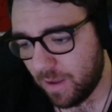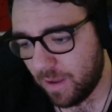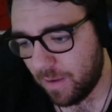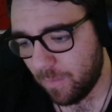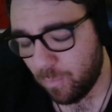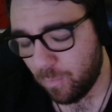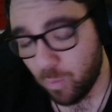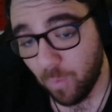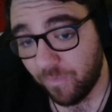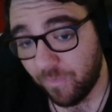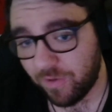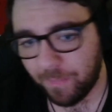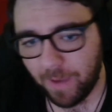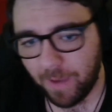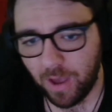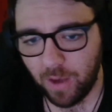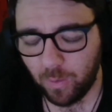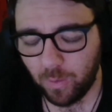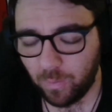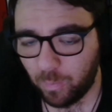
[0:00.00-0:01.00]

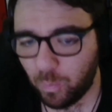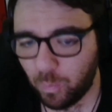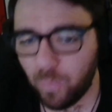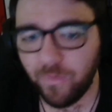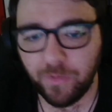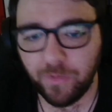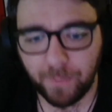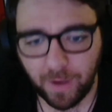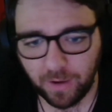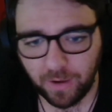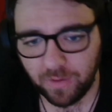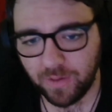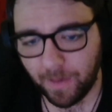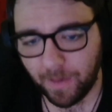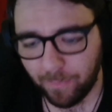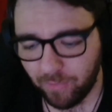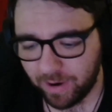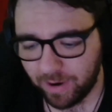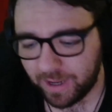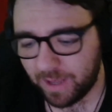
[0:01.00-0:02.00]
Wolfsburg or the Wolfsburg
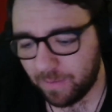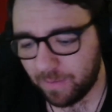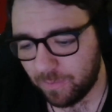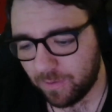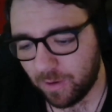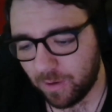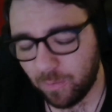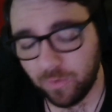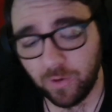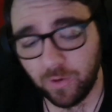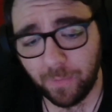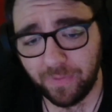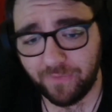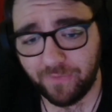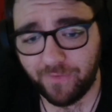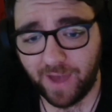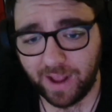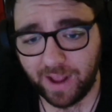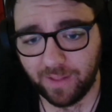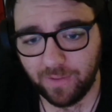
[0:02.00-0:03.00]
subreddit. So on top of the
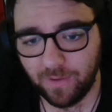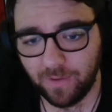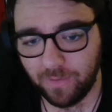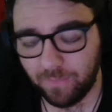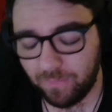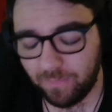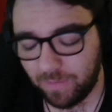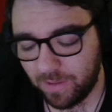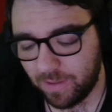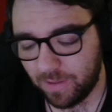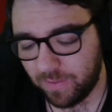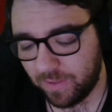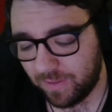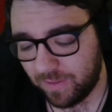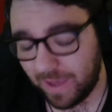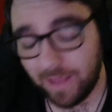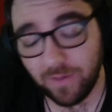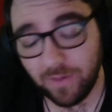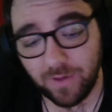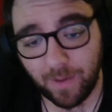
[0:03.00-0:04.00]
fact that the
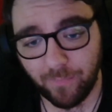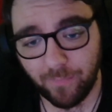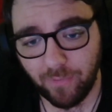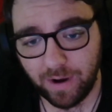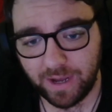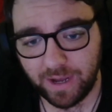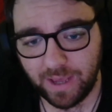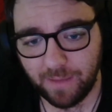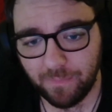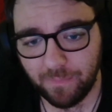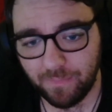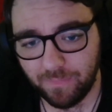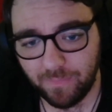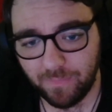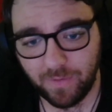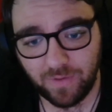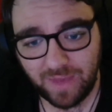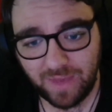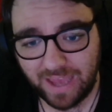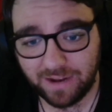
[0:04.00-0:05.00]
Saints subreddit
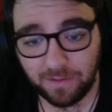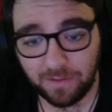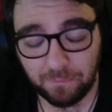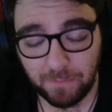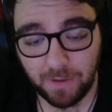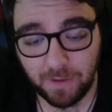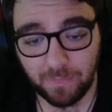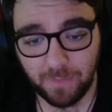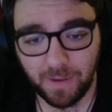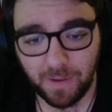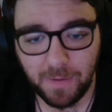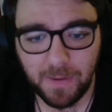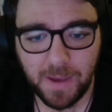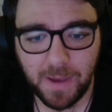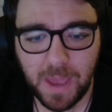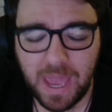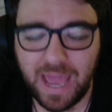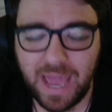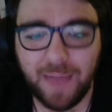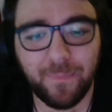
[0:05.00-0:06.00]
has had a
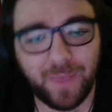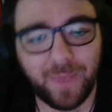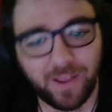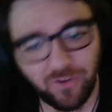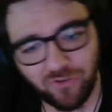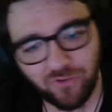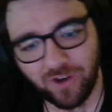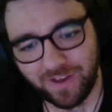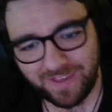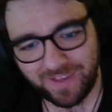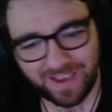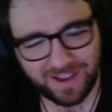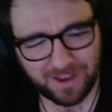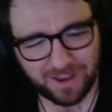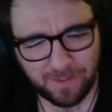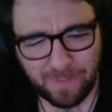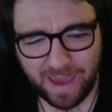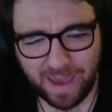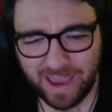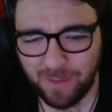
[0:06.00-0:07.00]
interesting
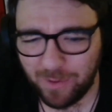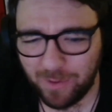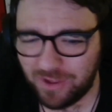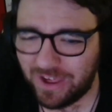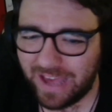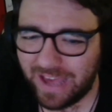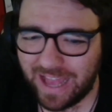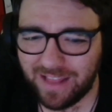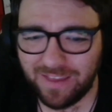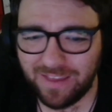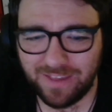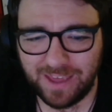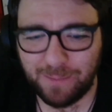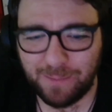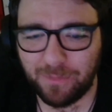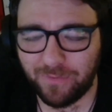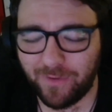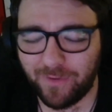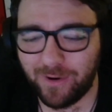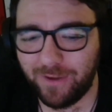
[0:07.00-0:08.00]
debate, which again
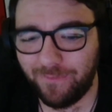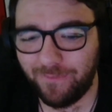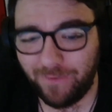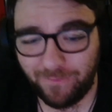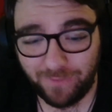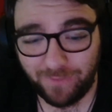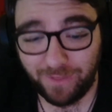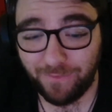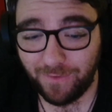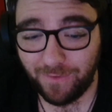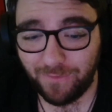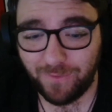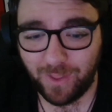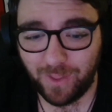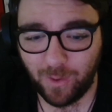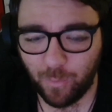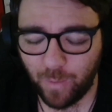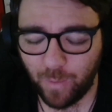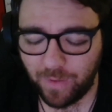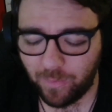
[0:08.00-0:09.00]
seems very 50-50
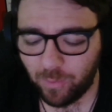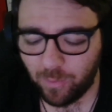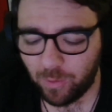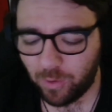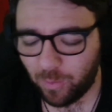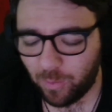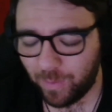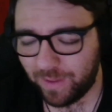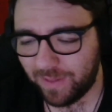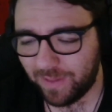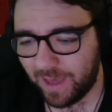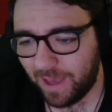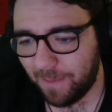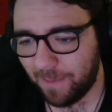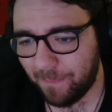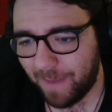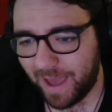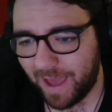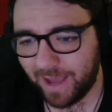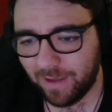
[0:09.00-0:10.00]
on whether or not we're taking
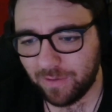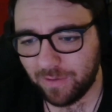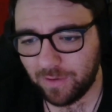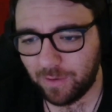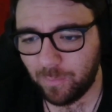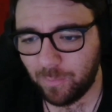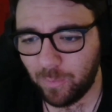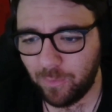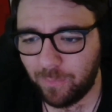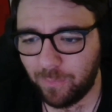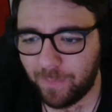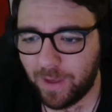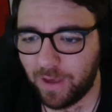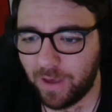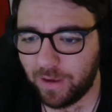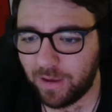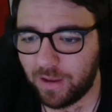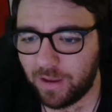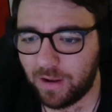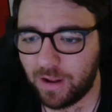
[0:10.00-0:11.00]
back. So the Wolfsburg,
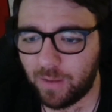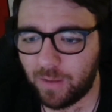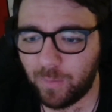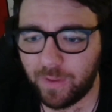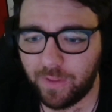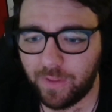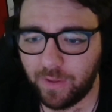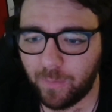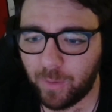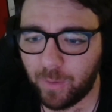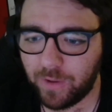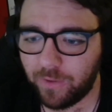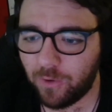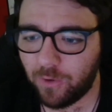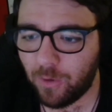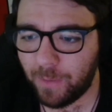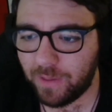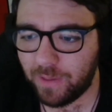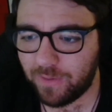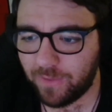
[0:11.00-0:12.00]
and one of the
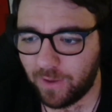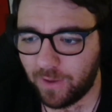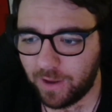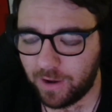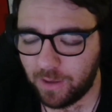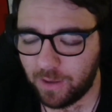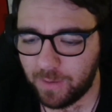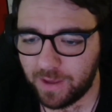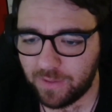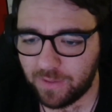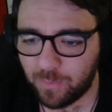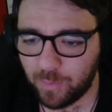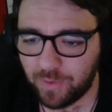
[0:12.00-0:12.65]
comments that I noticed was